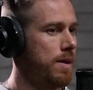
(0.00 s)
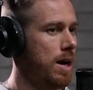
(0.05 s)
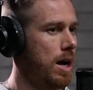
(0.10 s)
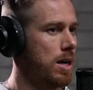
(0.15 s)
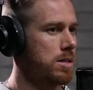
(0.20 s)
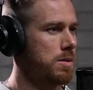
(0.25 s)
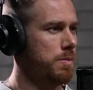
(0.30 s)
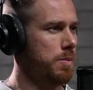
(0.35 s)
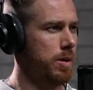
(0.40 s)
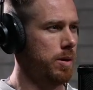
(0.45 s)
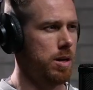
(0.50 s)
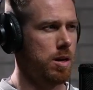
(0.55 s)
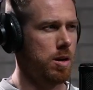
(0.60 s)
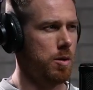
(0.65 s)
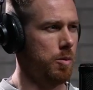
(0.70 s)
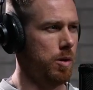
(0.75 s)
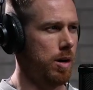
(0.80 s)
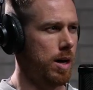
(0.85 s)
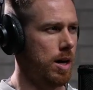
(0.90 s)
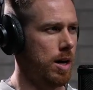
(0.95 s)
got some pretty good
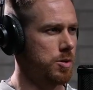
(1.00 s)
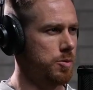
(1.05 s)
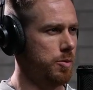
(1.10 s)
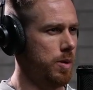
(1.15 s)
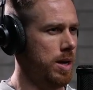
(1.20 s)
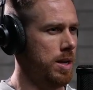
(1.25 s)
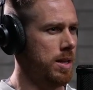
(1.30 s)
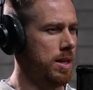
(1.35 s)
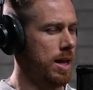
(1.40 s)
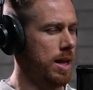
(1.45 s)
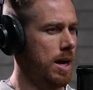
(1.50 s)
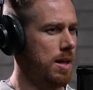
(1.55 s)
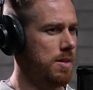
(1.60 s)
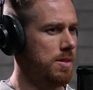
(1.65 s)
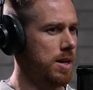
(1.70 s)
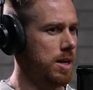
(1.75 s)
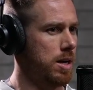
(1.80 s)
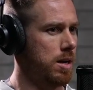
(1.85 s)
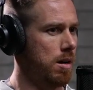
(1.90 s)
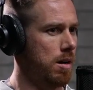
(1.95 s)
workouts written that I
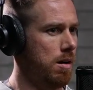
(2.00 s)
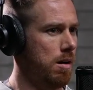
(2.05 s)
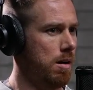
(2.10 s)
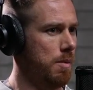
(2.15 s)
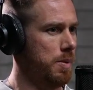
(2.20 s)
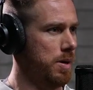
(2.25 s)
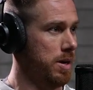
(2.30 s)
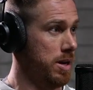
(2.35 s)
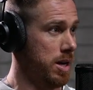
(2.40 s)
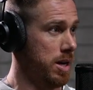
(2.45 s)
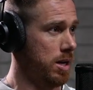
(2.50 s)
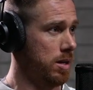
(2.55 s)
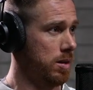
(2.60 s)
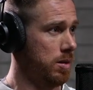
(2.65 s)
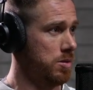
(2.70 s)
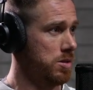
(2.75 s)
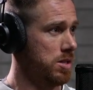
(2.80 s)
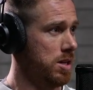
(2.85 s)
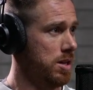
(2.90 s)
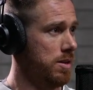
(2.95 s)
think are pretty
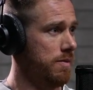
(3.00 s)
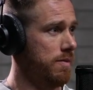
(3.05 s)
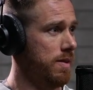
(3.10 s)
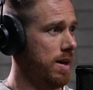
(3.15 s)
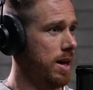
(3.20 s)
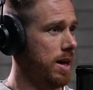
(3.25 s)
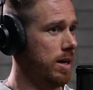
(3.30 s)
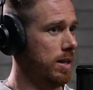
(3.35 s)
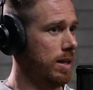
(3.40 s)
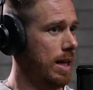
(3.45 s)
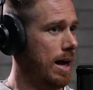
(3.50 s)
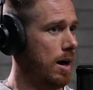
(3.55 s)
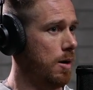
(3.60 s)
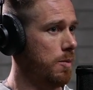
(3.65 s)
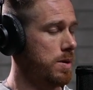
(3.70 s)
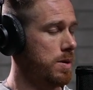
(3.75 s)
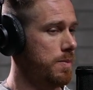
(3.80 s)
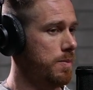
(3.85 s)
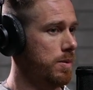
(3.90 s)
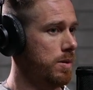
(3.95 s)
inclusive and allow
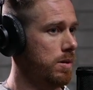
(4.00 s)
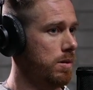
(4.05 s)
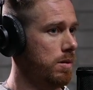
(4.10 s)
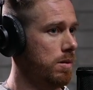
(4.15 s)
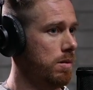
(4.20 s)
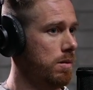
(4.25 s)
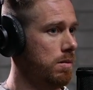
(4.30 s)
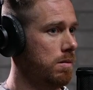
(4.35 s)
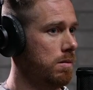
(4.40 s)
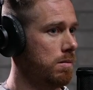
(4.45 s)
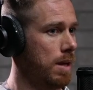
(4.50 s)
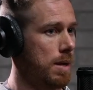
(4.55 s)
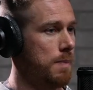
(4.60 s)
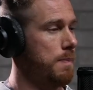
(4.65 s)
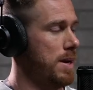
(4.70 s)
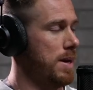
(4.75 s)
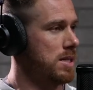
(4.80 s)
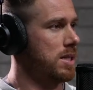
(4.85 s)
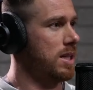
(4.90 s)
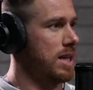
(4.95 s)
people, like
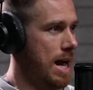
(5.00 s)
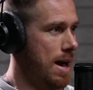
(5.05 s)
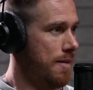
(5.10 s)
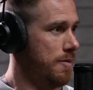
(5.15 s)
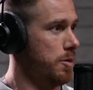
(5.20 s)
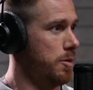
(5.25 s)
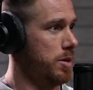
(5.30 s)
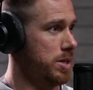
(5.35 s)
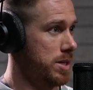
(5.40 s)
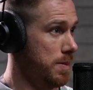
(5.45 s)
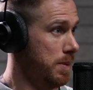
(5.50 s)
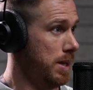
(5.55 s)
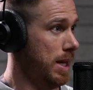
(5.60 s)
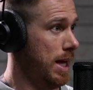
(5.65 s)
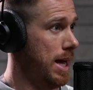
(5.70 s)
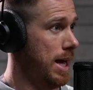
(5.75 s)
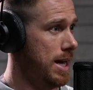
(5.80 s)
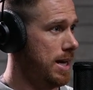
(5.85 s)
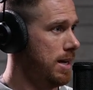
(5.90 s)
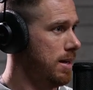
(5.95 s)
basically everyone to
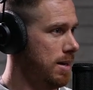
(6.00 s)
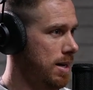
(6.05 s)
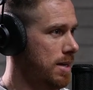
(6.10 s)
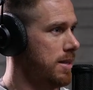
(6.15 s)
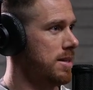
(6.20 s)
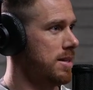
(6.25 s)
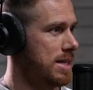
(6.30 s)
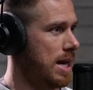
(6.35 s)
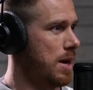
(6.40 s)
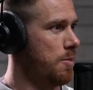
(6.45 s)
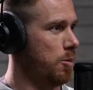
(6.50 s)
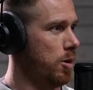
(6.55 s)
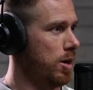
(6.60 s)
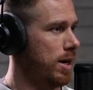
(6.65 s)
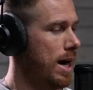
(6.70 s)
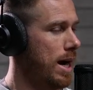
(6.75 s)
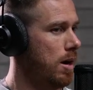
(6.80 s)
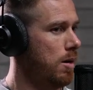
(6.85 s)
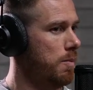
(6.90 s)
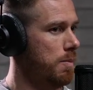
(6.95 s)
play in the same
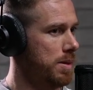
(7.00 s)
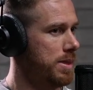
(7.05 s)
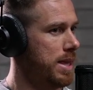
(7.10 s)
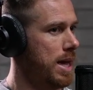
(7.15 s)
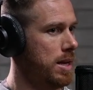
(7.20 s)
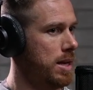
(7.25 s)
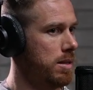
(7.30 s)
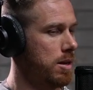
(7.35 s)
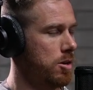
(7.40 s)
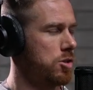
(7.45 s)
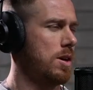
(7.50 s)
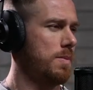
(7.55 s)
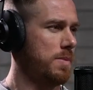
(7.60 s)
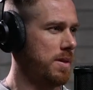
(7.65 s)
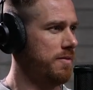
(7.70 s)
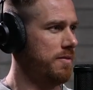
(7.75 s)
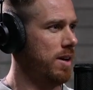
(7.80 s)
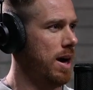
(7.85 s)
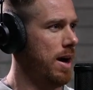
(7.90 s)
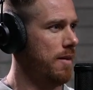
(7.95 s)
workout, but then there's
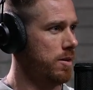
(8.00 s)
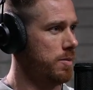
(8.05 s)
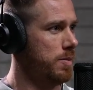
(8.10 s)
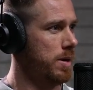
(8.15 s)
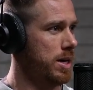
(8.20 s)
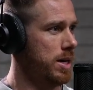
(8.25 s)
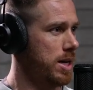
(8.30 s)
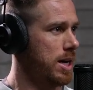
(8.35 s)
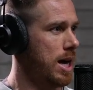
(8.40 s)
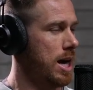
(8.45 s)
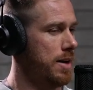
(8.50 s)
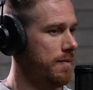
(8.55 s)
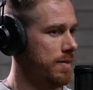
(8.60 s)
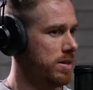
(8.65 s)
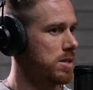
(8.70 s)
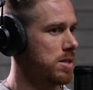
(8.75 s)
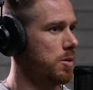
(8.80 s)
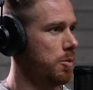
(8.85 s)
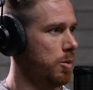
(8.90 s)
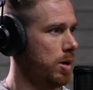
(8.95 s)
something for everybody kind of
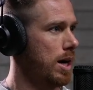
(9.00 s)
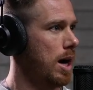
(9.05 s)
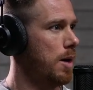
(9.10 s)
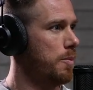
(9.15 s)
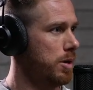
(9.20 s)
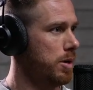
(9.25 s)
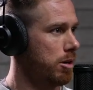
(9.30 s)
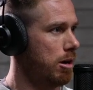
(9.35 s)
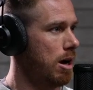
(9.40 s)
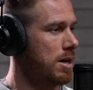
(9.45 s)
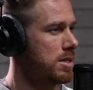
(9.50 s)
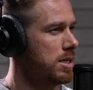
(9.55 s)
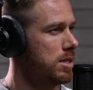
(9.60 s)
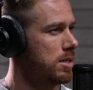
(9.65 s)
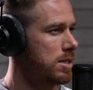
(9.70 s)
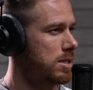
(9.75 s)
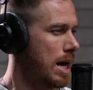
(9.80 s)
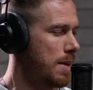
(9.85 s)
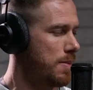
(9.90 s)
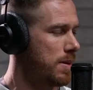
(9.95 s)
as the workout
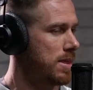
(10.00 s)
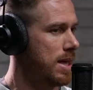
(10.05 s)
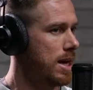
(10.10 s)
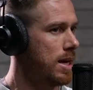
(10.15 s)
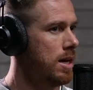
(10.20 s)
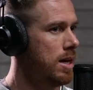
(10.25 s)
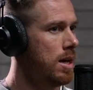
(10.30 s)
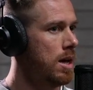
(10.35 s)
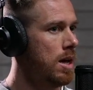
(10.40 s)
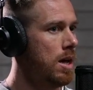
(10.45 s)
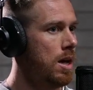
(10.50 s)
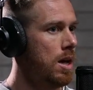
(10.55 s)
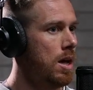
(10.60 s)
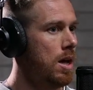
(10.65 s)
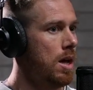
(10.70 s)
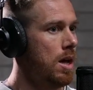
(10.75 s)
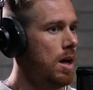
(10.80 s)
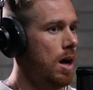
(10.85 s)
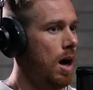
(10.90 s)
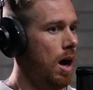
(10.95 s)
progresses type of thing.
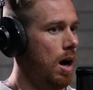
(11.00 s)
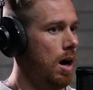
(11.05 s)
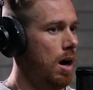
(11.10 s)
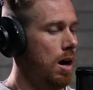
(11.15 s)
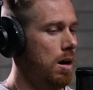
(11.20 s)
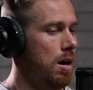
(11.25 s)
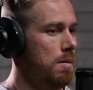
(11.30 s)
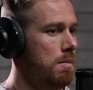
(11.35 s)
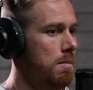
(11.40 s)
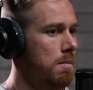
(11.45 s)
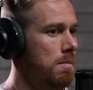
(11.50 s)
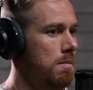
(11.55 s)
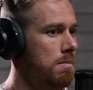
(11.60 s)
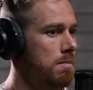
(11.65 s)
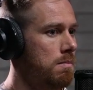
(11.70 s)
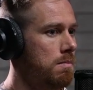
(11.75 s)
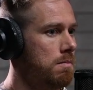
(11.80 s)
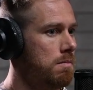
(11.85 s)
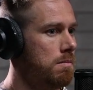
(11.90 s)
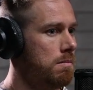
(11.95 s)

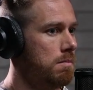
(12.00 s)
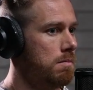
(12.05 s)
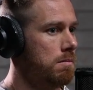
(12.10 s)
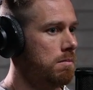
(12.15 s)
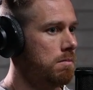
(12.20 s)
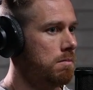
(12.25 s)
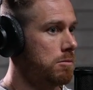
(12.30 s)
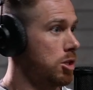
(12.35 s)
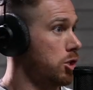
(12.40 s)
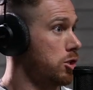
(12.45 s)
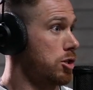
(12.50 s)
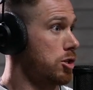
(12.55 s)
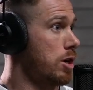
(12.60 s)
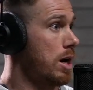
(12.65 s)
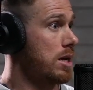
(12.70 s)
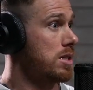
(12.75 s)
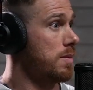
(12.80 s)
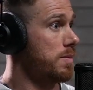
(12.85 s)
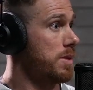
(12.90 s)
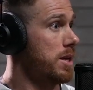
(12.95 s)
Just to
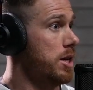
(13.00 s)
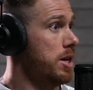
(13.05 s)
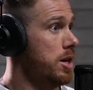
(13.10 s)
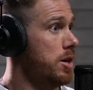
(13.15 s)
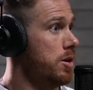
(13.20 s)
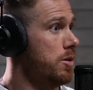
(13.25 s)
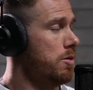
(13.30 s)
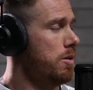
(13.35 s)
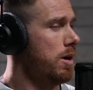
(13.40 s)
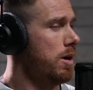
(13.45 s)
try something new.